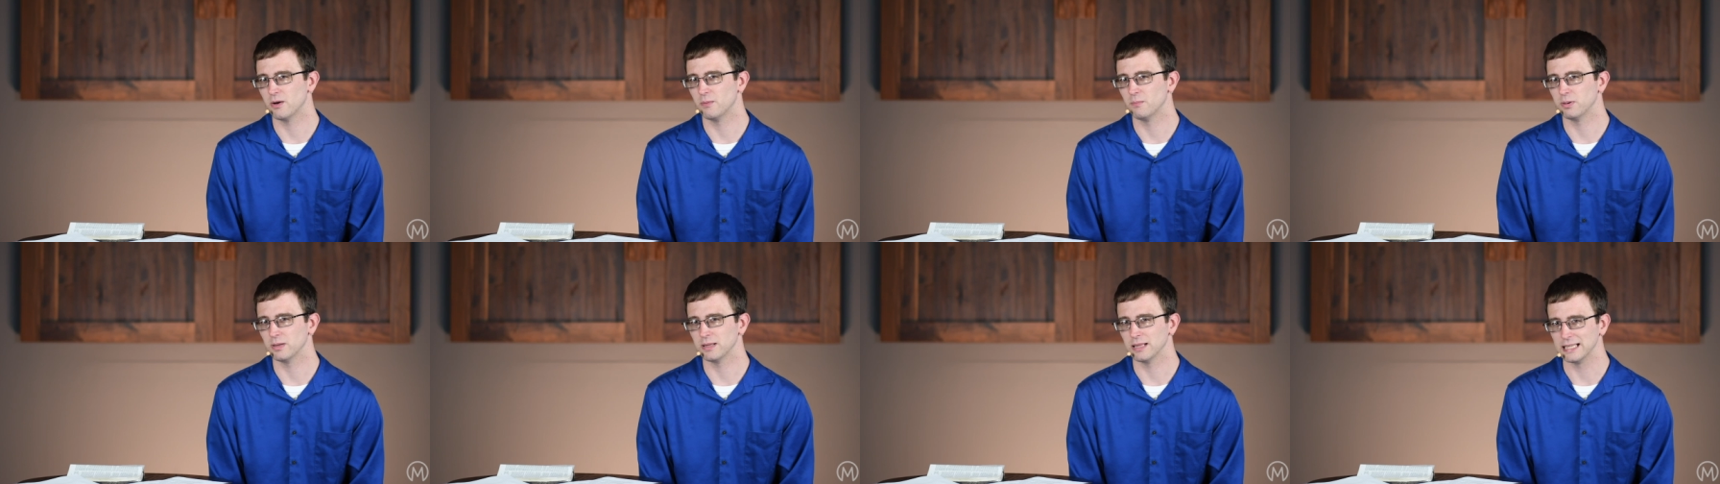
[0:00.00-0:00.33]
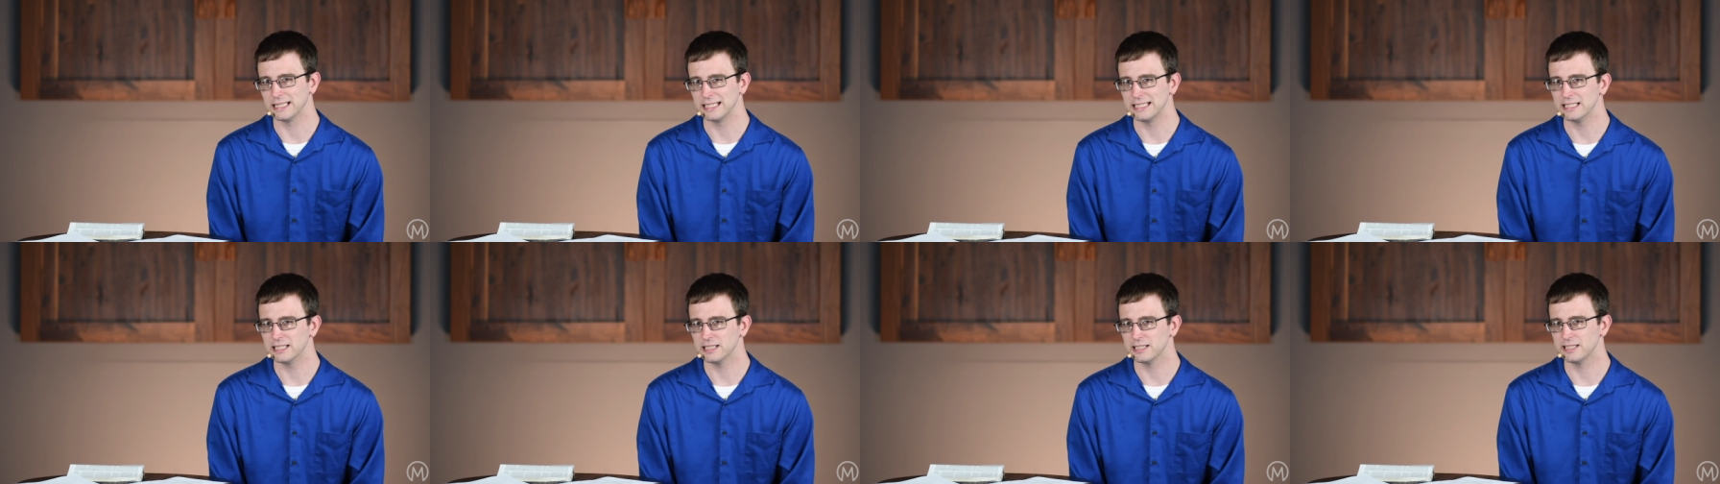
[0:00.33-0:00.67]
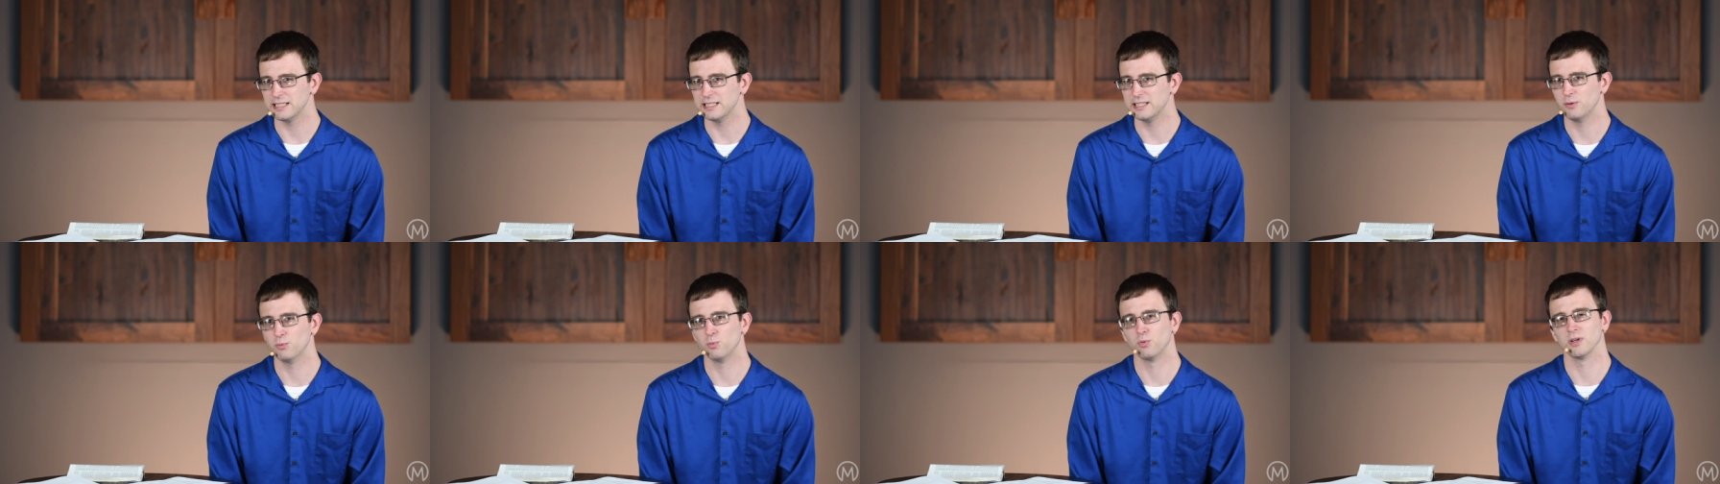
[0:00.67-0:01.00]

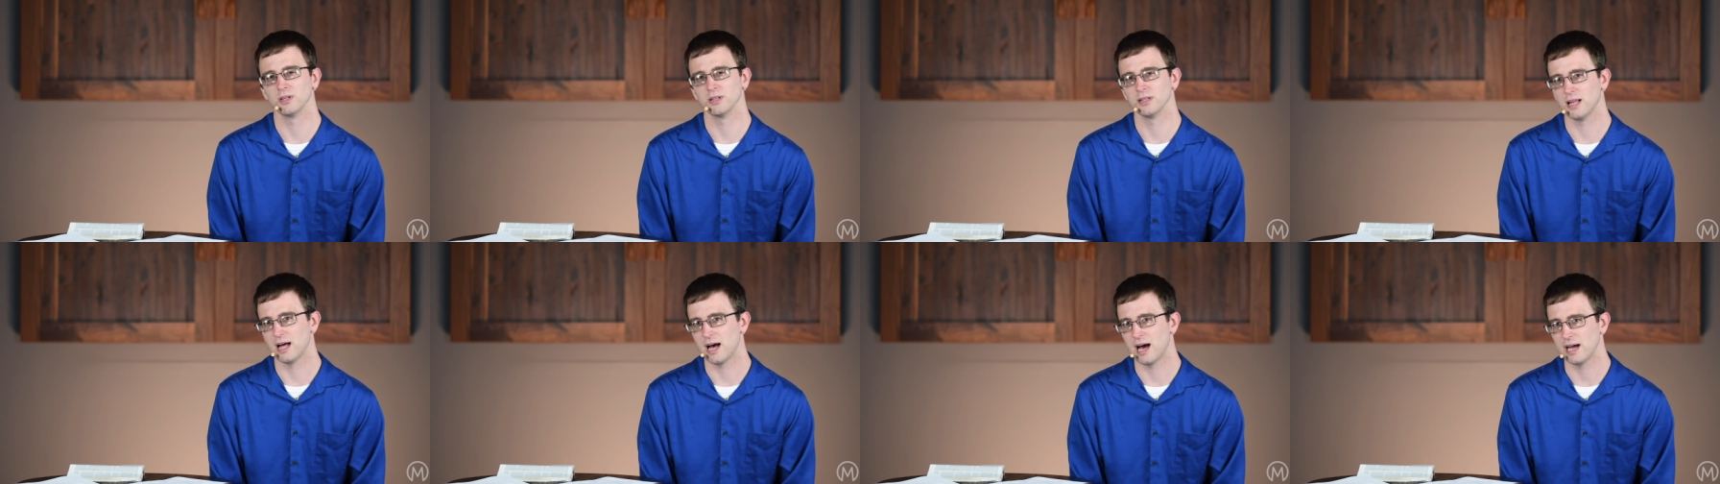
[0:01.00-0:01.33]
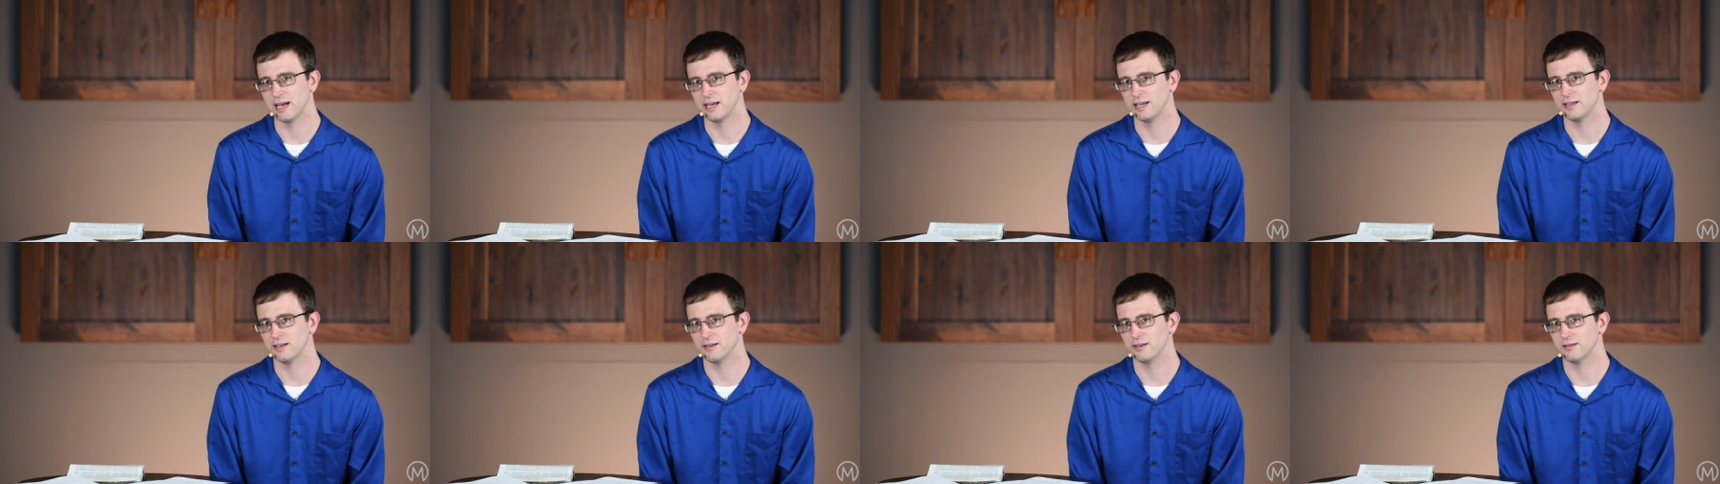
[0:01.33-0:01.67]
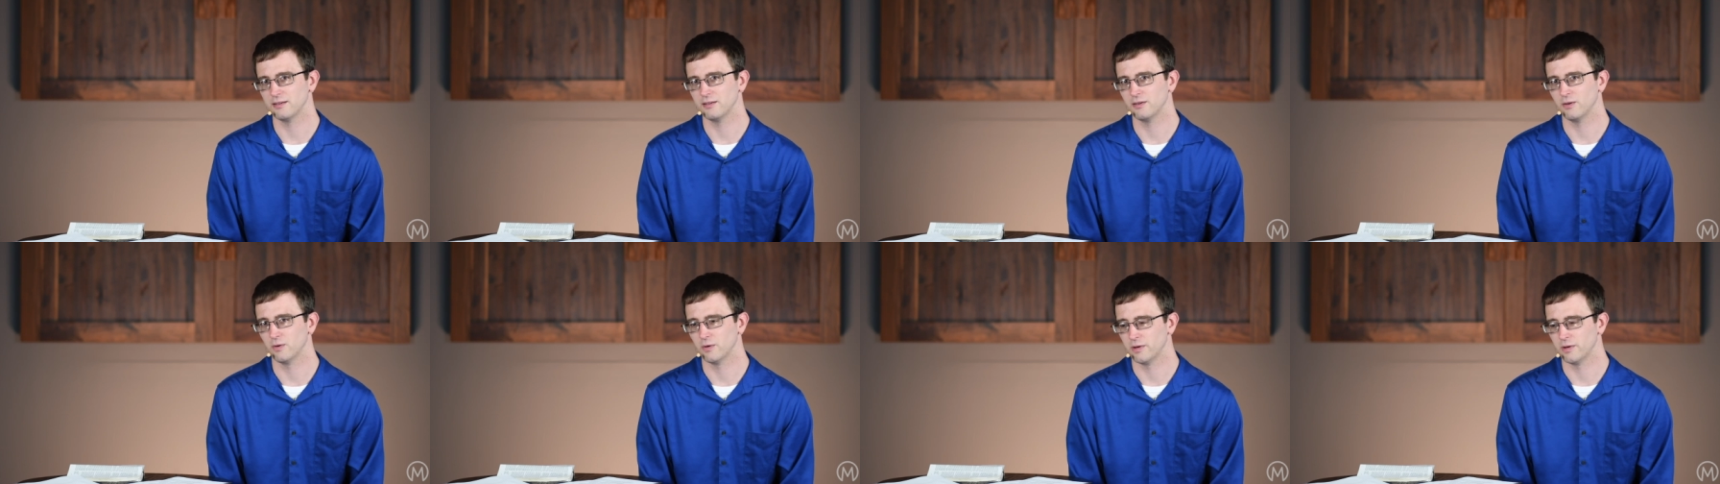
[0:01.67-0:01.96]
completely reliant